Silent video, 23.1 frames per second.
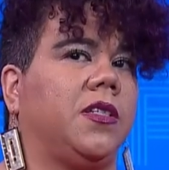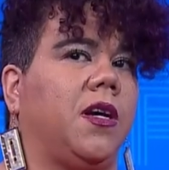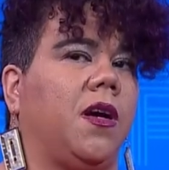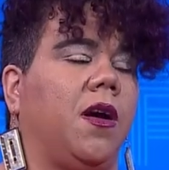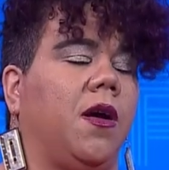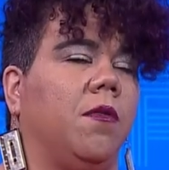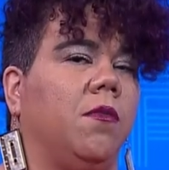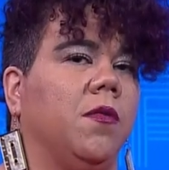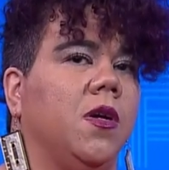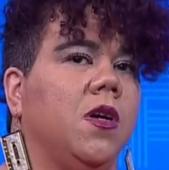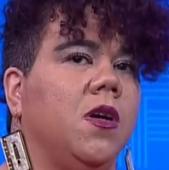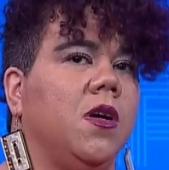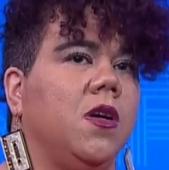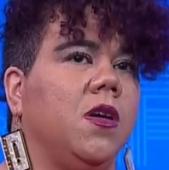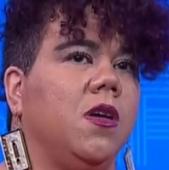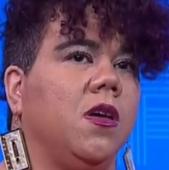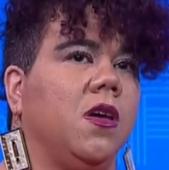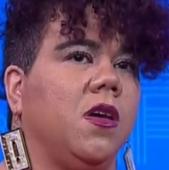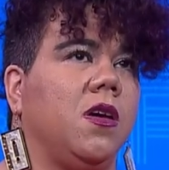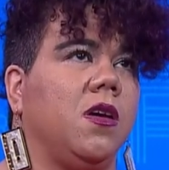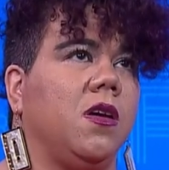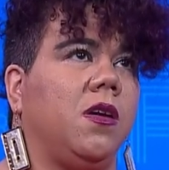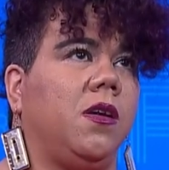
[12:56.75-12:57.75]
Um,
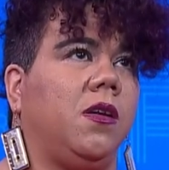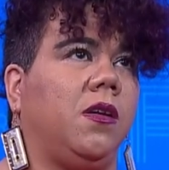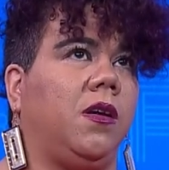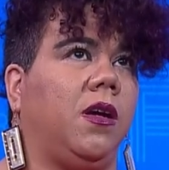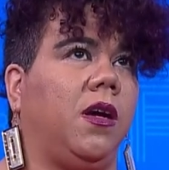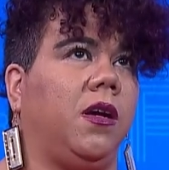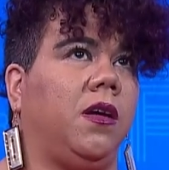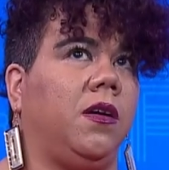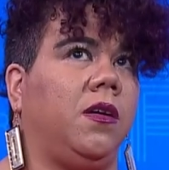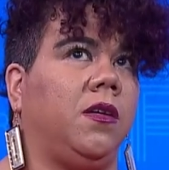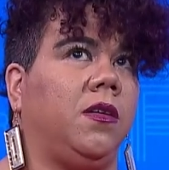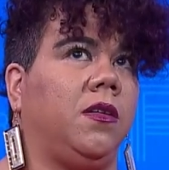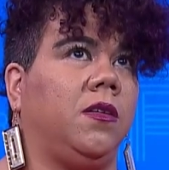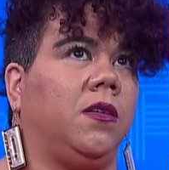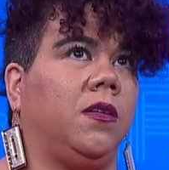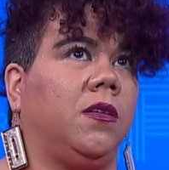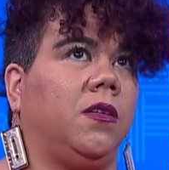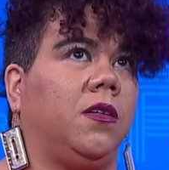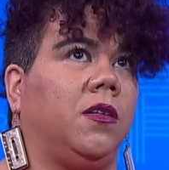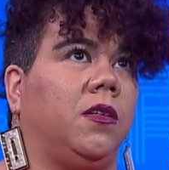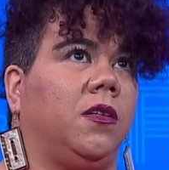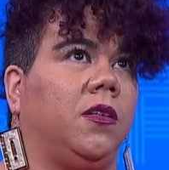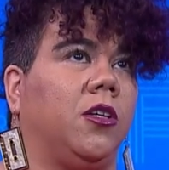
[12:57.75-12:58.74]
and, and
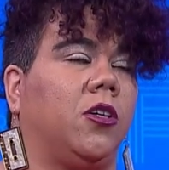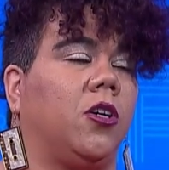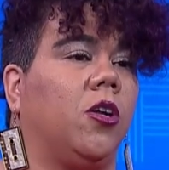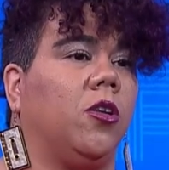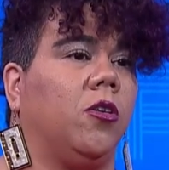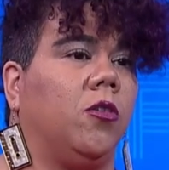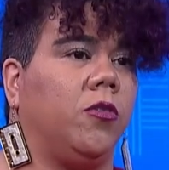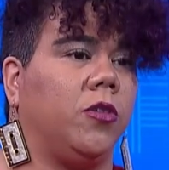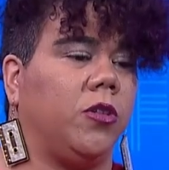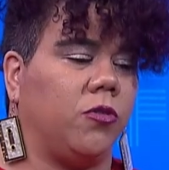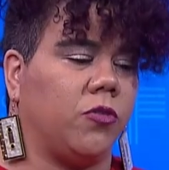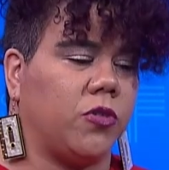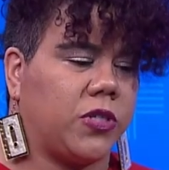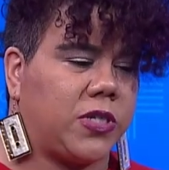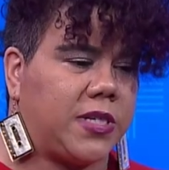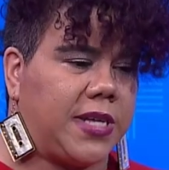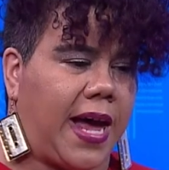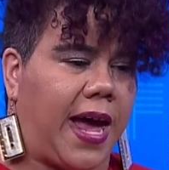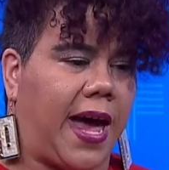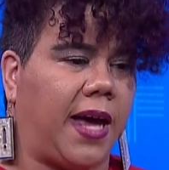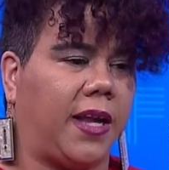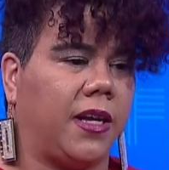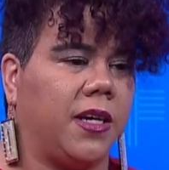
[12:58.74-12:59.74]
the colonial
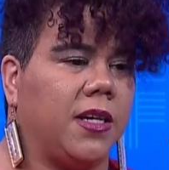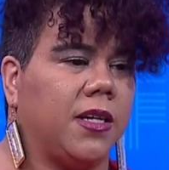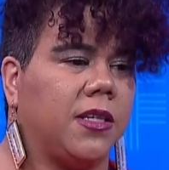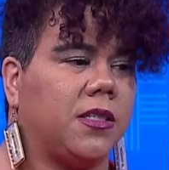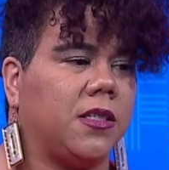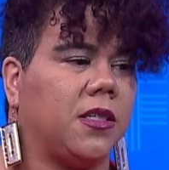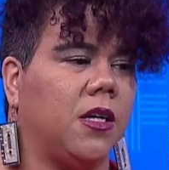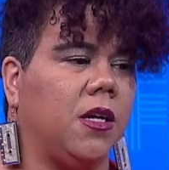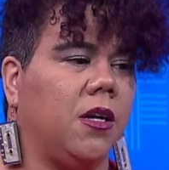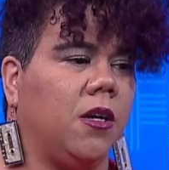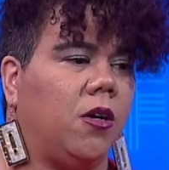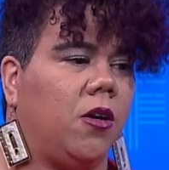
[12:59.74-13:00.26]
status.